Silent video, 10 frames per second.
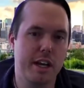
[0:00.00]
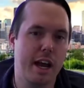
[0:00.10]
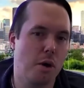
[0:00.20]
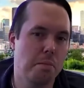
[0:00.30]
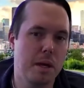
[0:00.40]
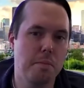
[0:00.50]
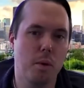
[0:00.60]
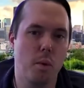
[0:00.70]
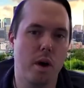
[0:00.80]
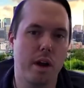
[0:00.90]
Now
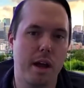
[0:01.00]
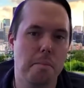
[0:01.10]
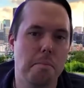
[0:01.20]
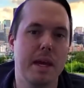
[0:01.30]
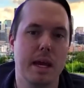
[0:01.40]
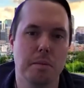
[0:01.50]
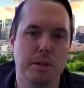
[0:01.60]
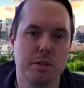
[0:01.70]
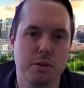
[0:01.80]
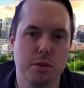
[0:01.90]
people want to be able
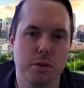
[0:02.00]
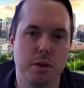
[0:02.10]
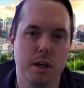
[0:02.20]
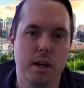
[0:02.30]
to